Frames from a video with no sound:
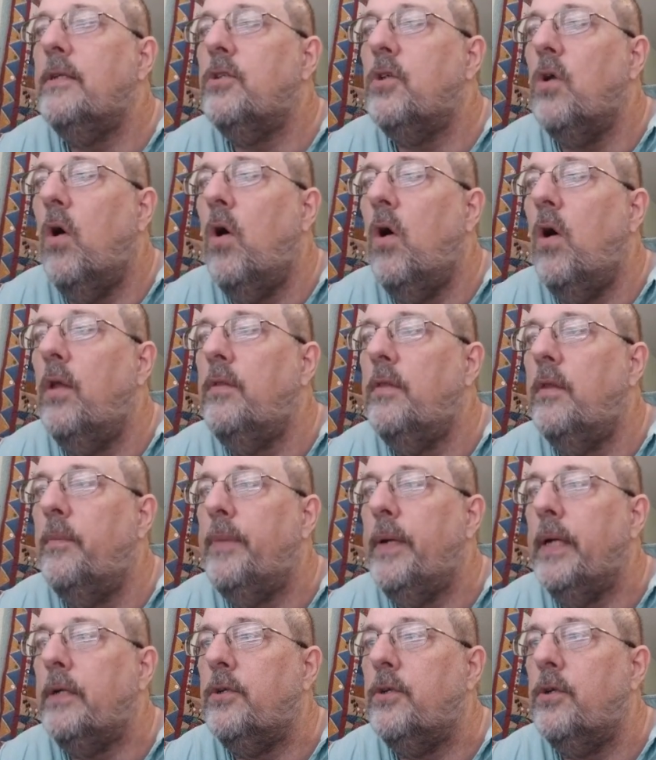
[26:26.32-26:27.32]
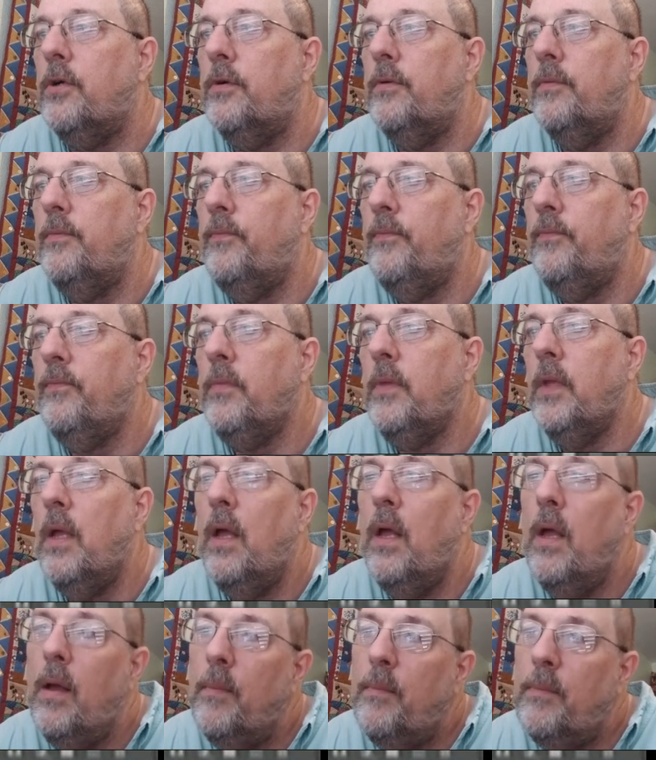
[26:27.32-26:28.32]
on the picture,
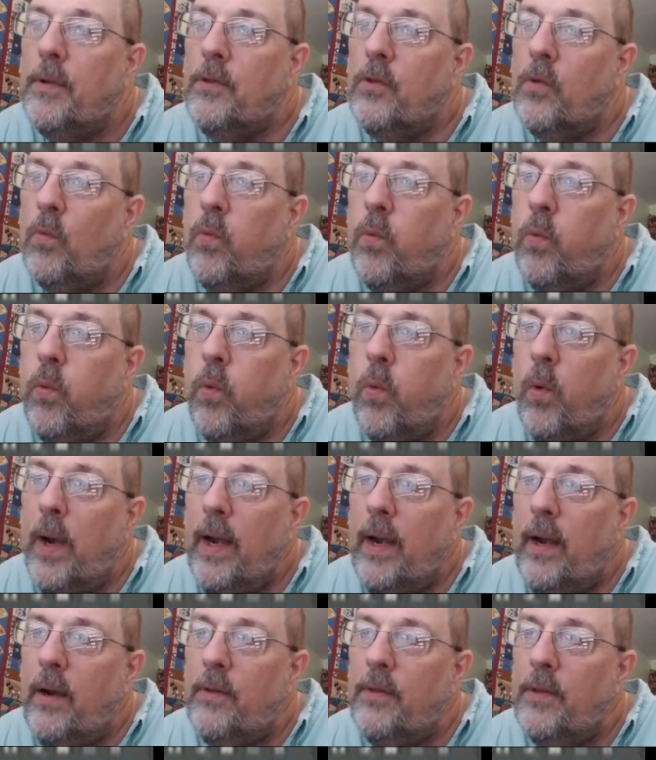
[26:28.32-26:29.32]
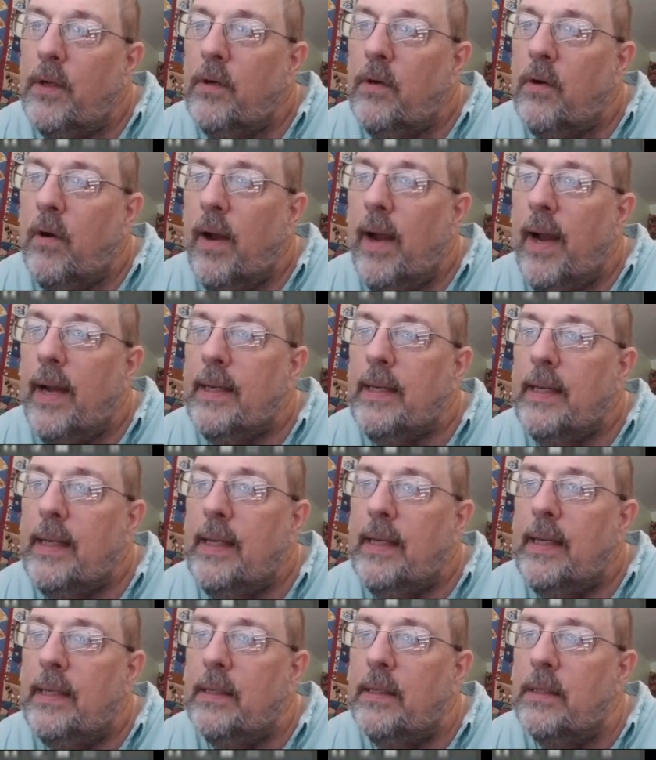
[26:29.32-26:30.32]
but where the crack
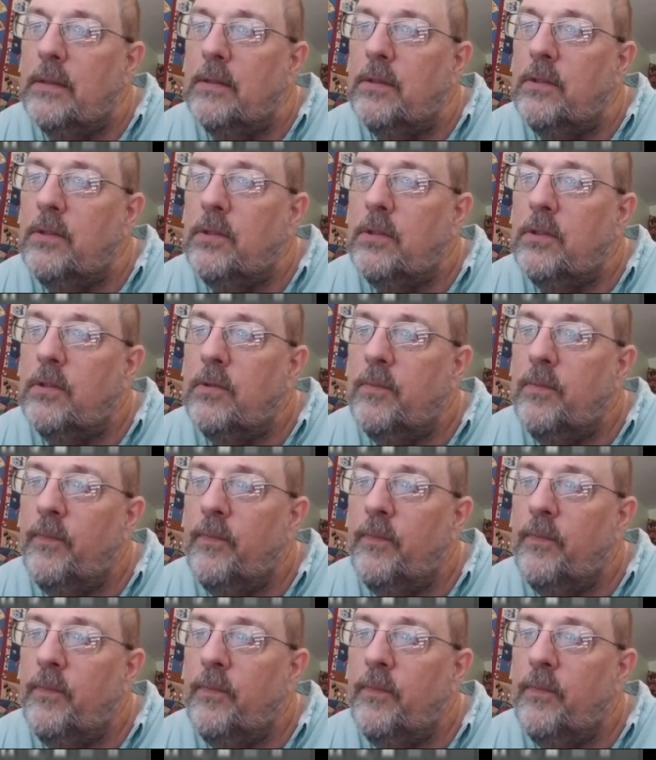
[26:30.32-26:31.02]
is